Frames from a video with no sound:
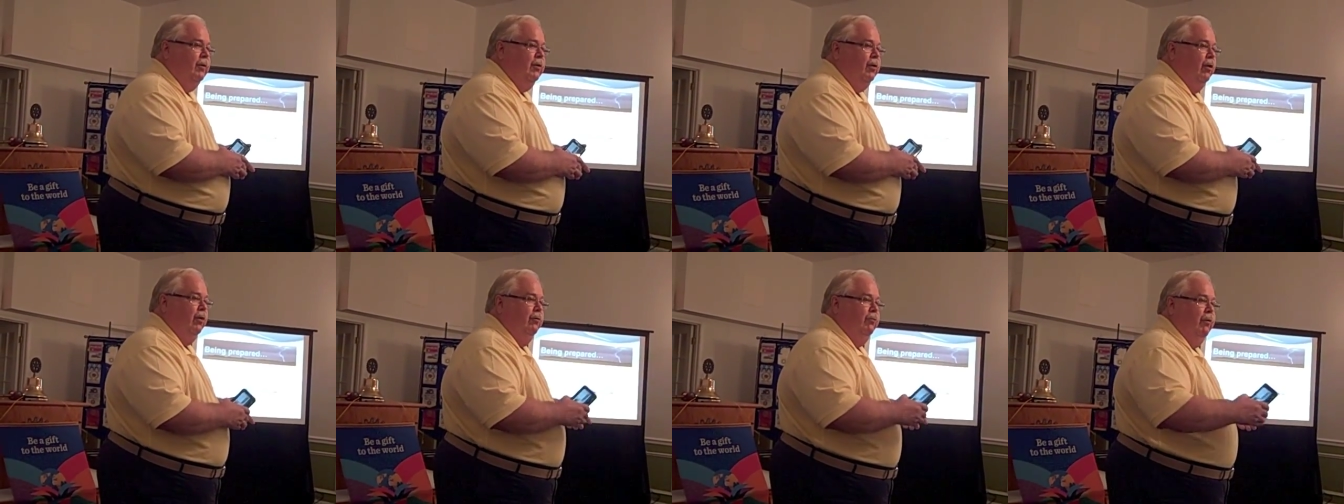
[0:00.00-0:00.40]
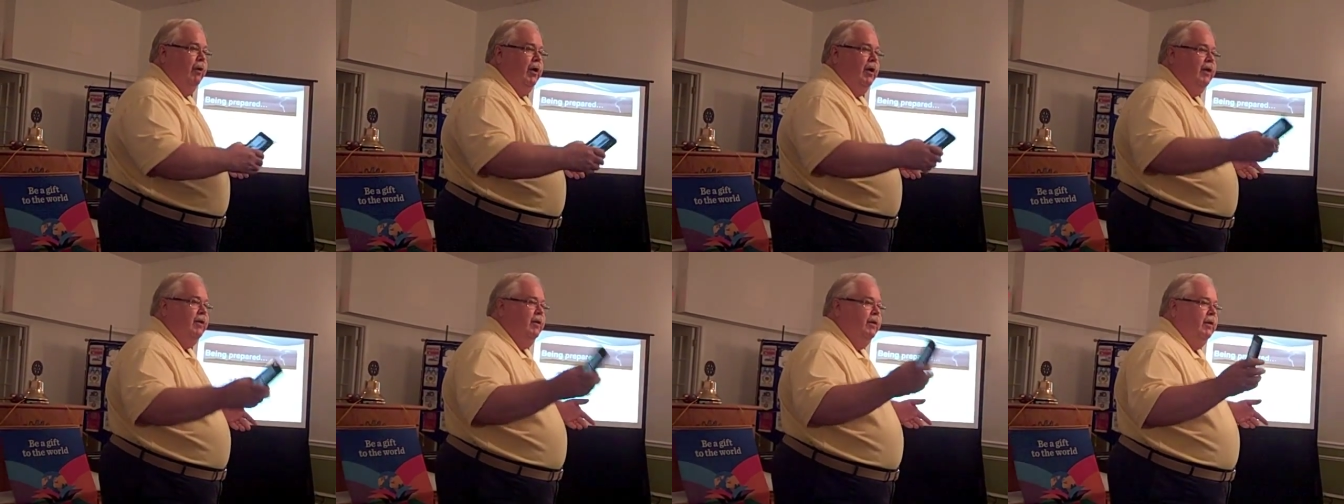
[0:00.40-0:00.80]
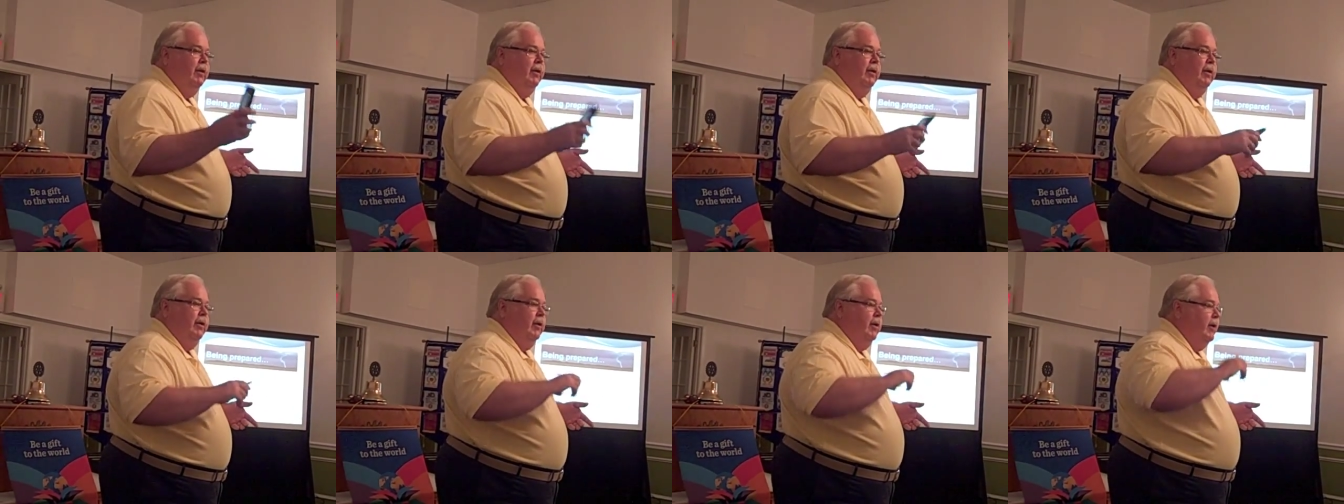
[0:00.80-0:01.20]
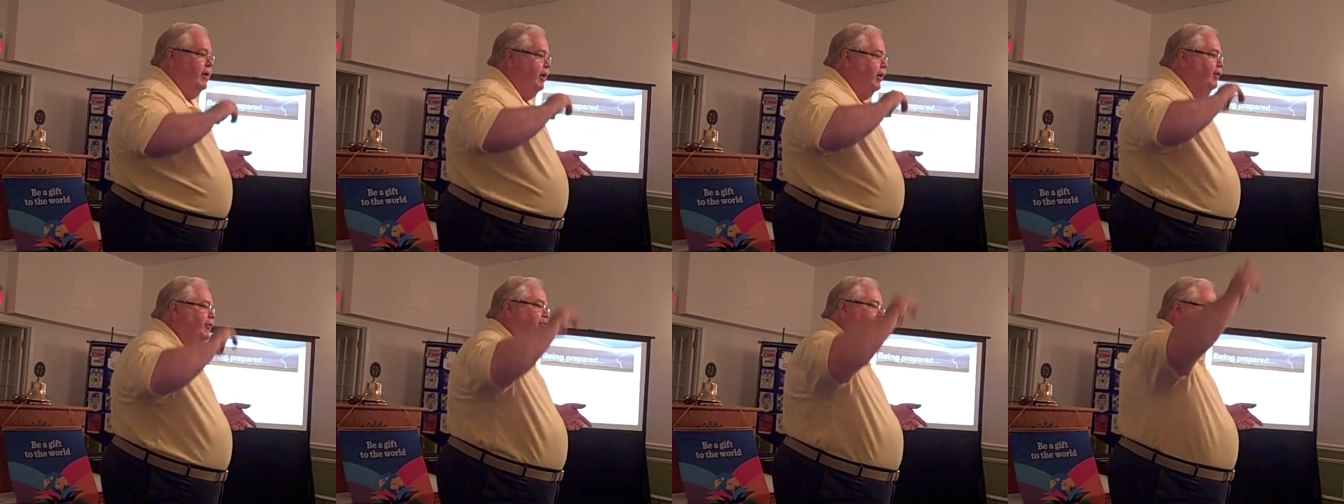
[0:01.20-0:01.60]
Code Red
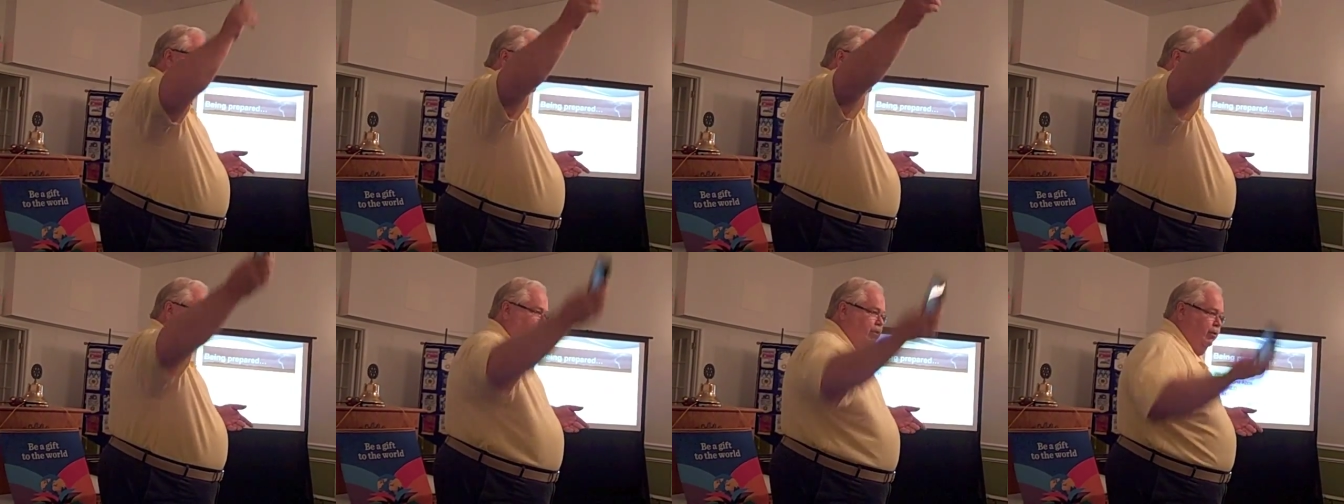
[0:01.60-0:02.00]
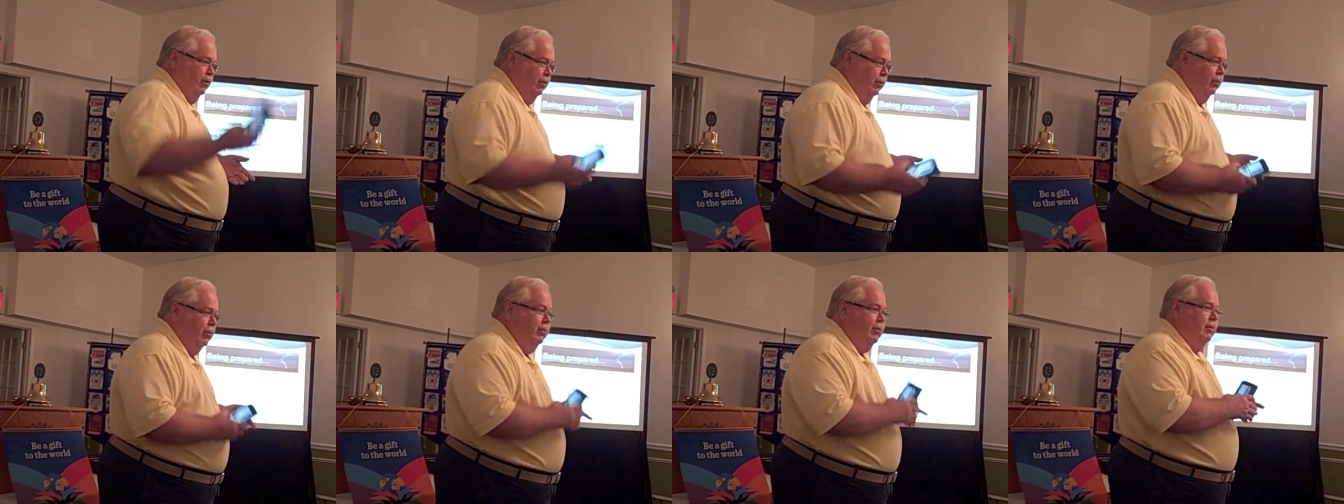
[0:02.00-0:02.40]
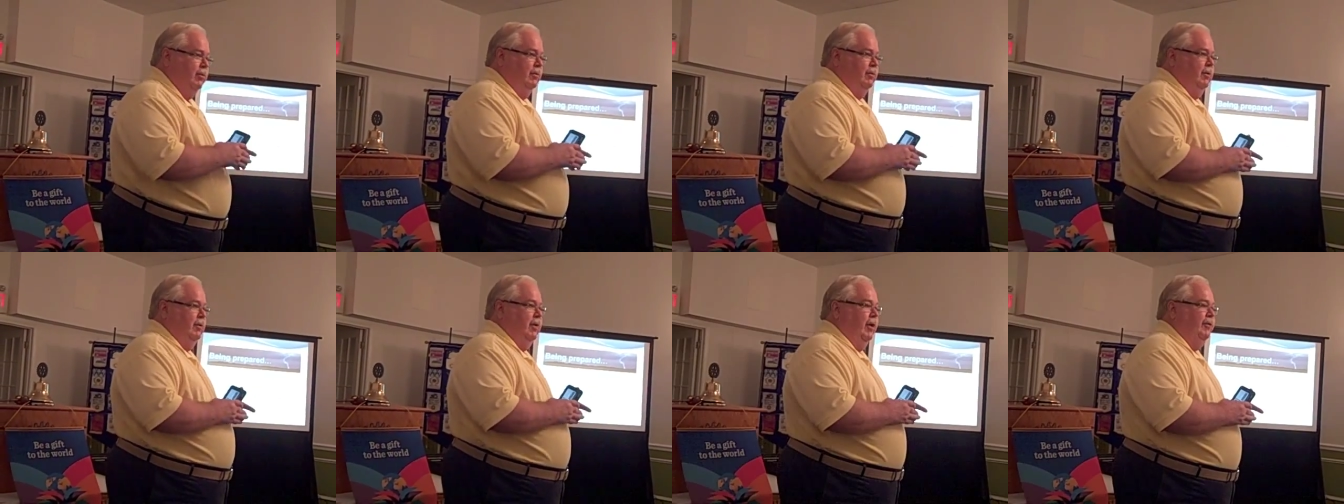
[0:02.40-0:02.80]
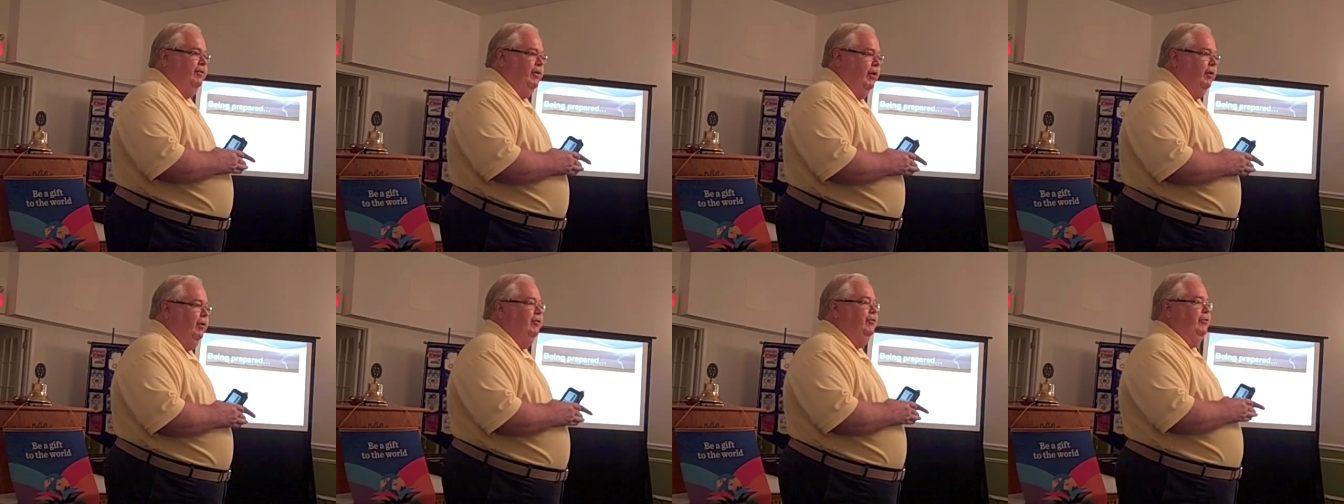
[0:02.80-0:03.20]
issues you and
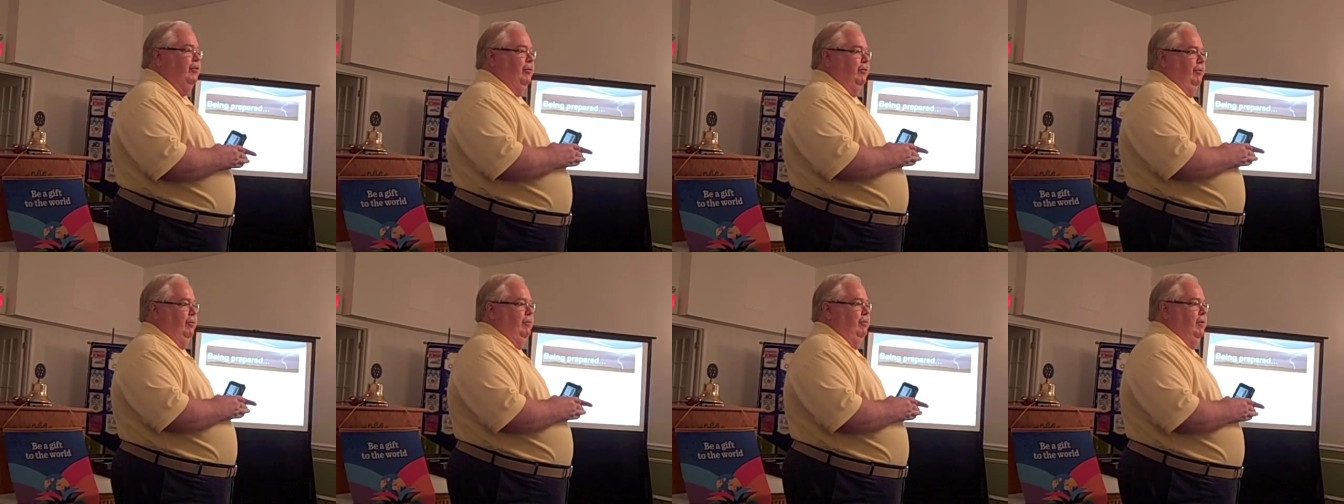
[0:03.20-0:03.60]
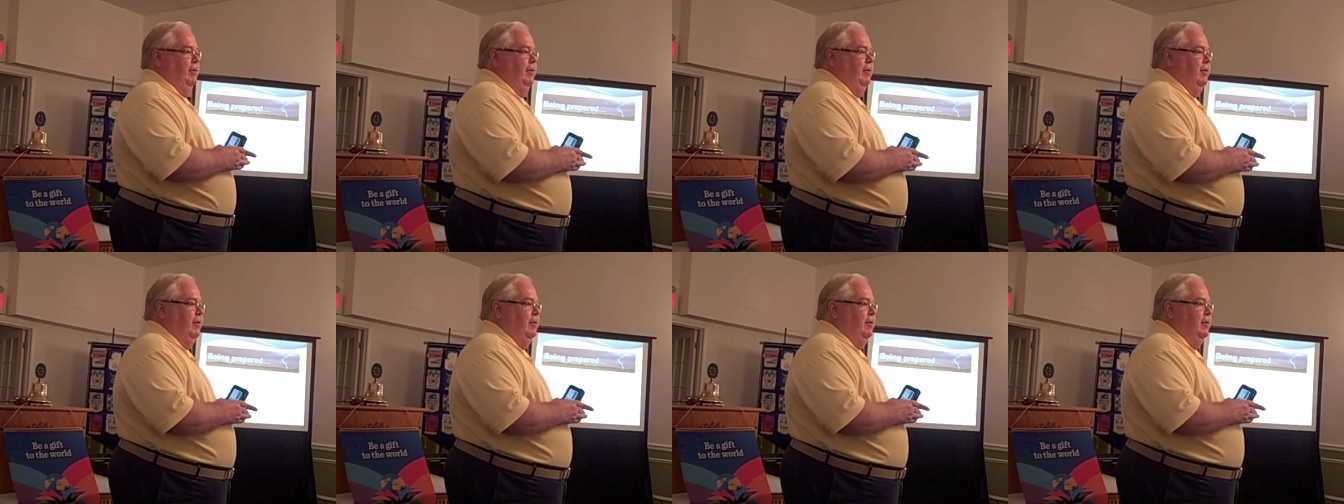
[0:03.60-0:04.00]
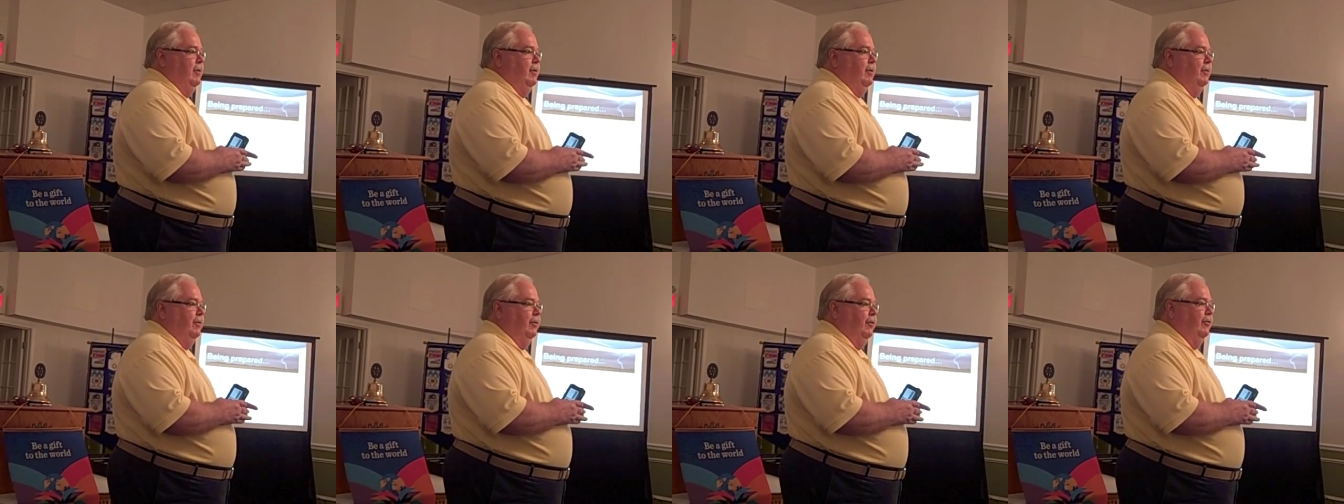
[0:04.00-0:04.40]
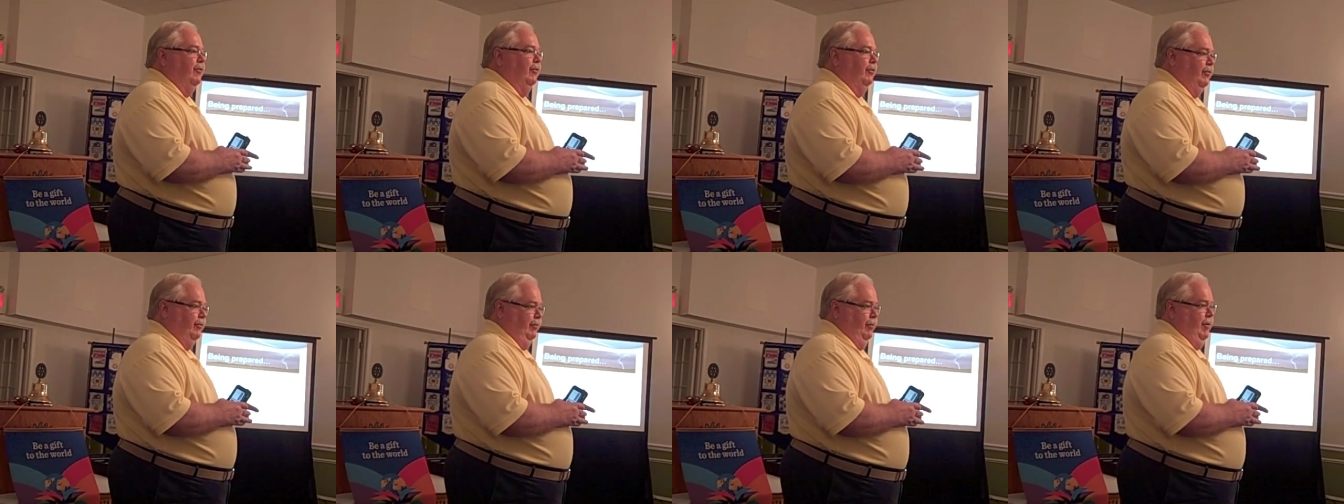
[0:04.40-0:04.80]
tells you
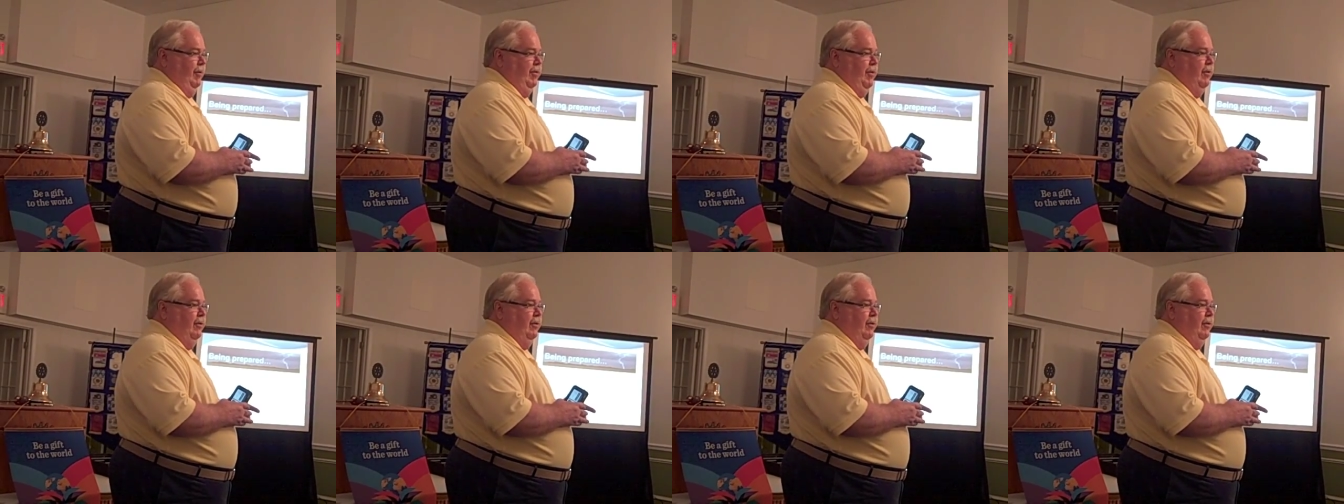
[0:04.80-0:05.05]
there's a severe